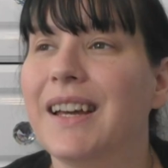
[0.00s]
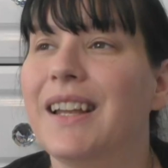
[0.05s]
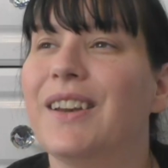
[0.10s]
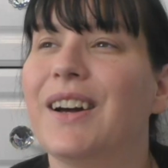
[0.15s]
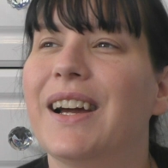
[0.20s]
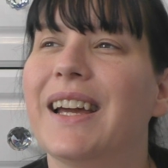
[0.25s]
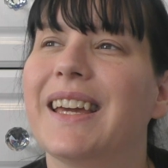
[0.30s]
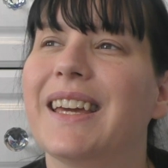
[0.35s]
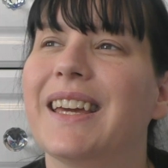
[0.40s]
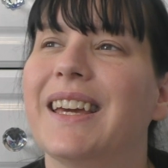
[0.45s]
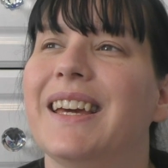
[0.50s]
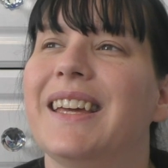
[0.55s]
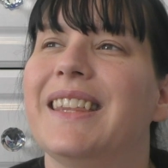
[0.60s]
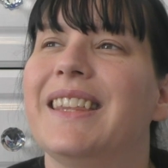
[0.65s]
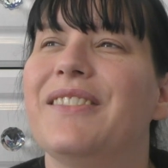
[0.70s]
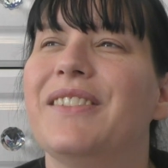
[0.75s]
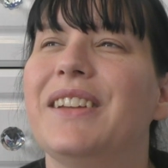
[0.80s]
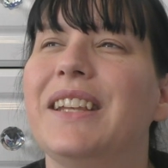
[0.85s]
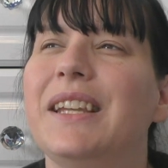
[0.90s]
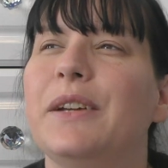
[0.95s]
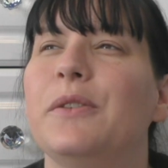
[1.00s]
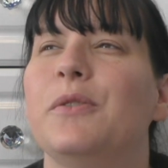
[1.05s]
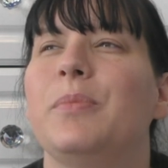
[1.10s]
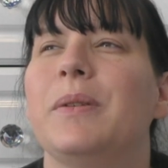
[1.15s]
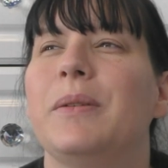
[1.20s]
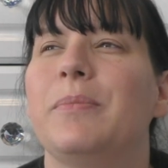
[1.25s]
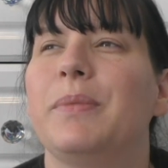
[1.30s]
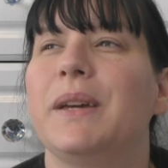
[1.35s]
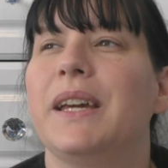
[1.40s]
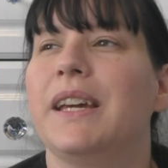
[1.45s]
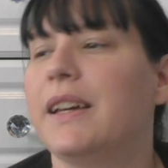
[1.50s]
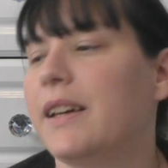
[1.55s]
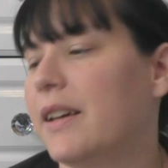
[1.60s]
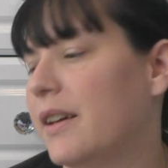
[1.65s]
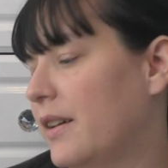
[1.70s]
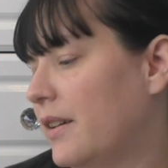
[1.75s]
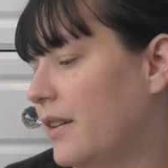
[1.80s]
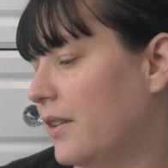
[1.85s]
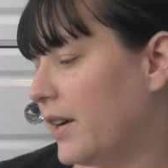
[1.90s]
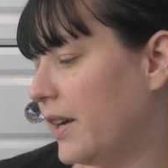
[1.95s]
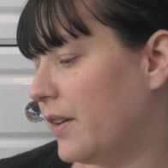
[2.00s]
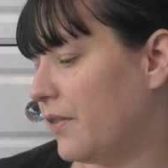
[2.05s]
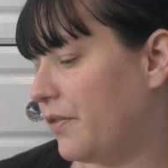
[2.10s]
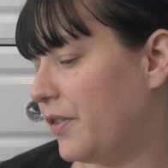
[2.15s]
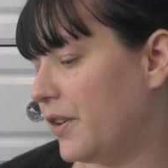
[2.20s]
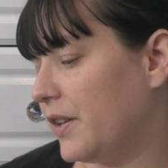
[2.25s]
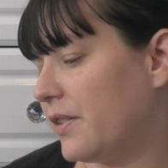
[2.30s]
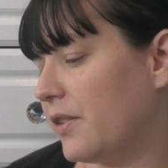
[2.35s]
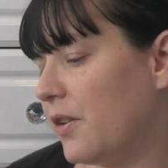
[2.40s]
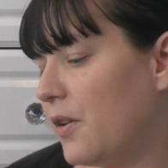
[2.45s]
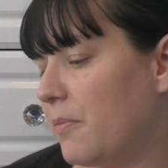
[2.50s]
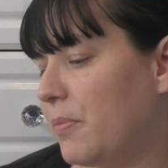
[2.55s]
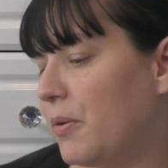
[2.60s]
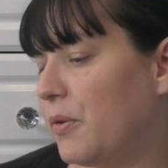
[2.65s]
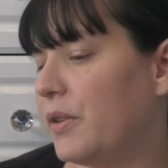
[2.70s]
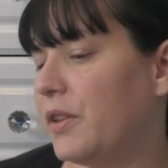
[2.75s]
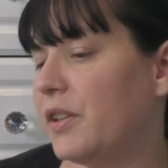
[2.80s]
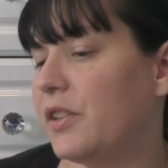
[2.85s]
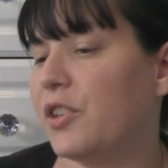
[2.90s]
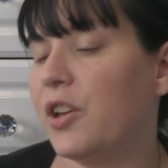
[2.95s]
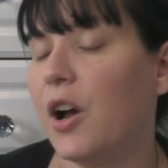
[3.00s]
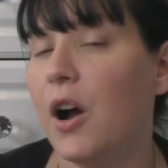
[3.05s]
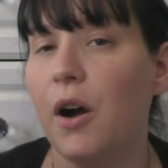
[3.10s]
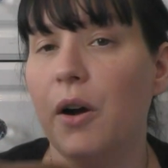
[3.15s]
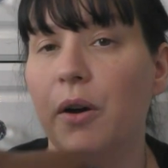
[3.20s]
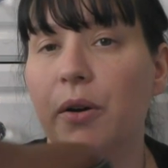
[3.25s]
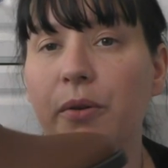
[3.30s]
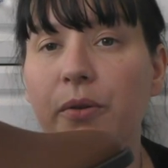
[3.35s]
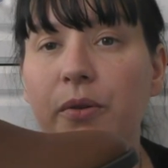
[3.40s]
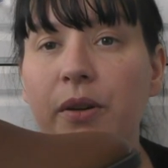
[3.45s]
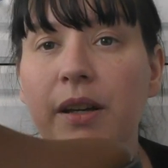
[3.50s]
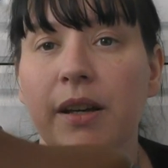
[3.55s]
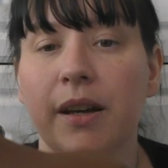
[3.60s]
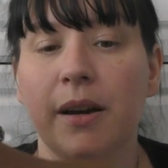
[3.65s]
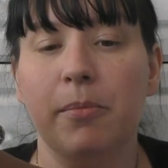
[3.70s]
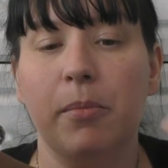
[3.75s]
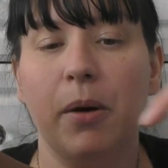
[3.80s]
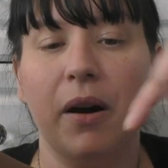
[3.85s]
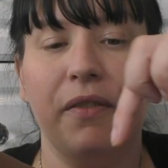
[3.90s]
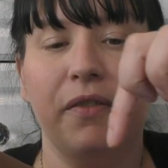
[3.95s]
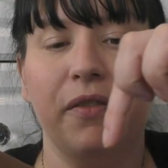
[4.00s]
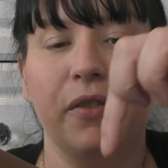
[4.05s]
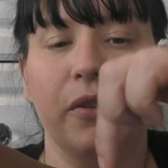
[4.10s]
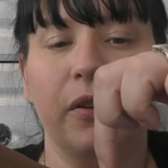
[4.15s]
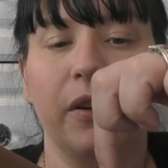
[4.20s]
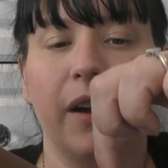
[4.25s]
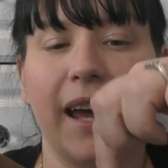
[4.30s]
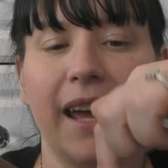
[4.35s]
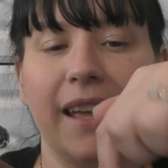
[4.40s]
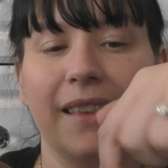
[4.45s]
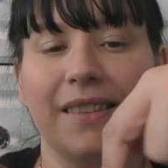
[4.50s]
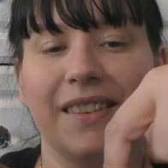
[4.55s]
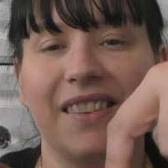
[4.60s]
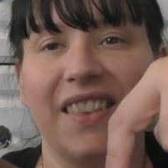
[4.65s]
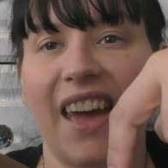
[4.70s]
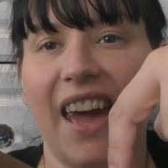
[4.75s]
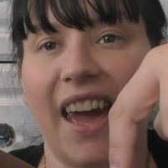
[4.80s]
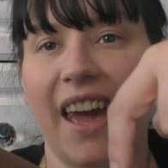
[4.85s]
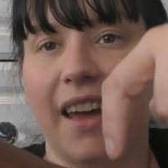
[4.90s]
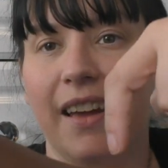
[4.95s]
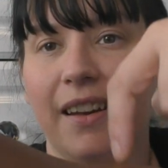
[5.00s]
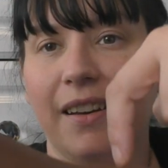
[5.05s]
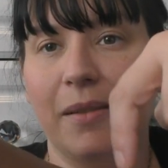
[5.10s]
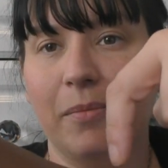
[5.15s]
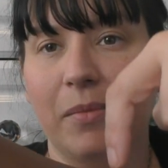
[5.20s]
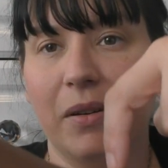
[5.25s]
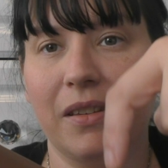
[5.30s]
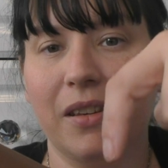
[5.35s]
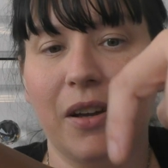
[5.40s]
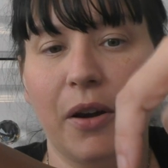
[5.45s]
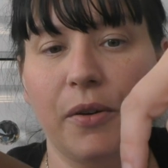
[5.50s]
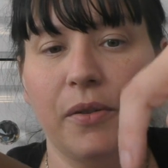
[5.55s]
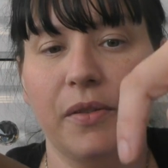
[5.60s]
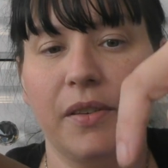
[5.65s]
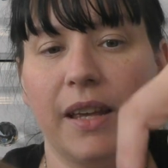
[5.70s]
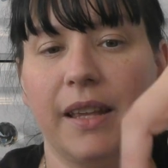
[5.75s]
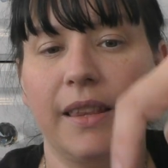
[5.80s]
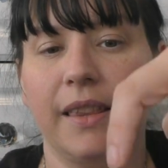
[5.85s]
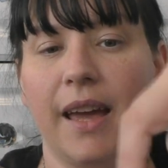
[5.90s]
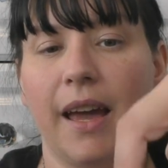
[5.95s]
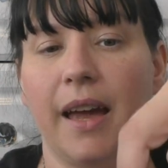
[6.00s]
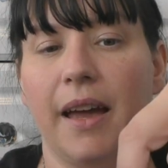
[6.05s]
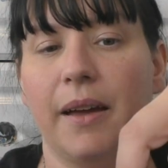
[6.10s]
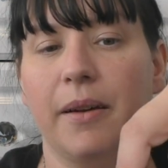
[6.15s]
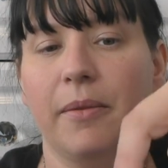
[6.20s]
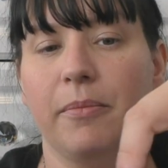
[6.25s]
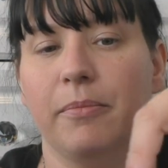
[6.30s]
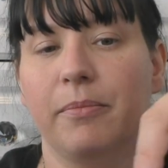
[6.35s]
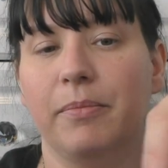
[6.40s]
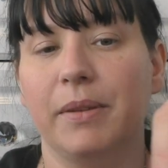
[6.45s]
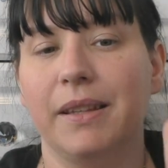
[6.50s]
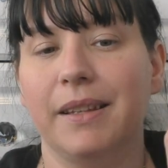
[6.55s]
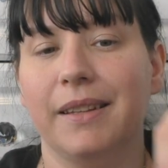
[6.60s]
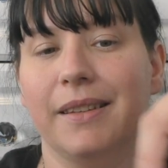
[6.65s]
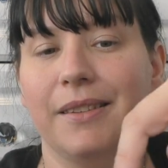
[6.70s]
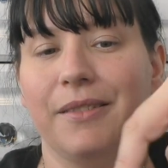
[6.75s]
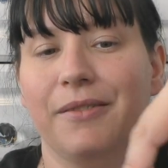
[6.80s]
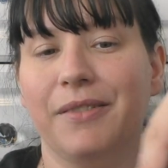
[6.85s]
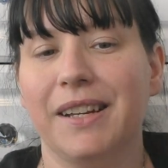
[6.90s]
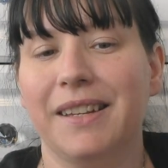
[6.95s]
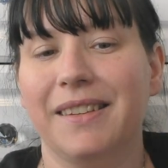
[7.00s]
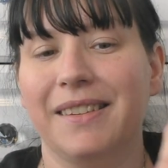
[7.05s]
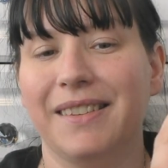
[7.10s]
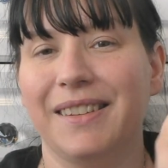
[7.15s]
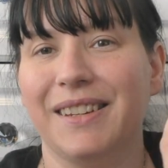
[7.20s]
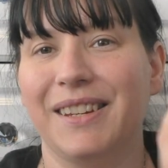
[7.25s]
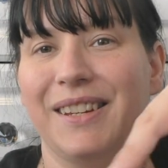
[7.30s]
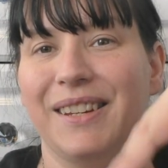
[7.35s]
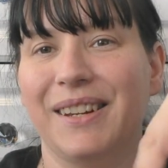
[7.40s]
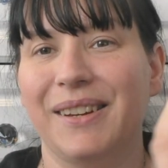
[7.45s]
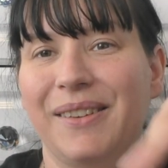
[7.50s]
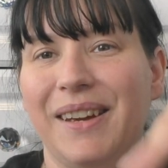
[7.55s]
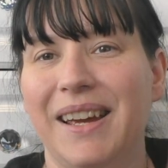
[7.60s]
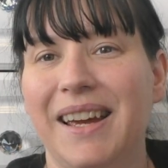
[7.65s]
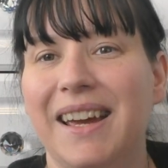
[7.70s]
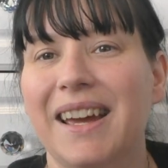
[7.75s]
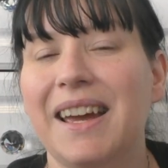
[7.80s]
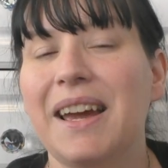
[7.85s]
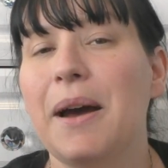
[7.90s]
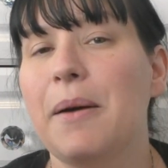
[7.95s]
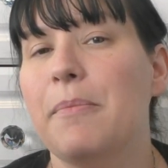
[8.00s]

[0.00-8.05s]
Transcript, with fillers: Like, they're a little bit big, like, for example, at the toe, my foot, like, ends there, like, my toes in there, as the rest of the shoe here.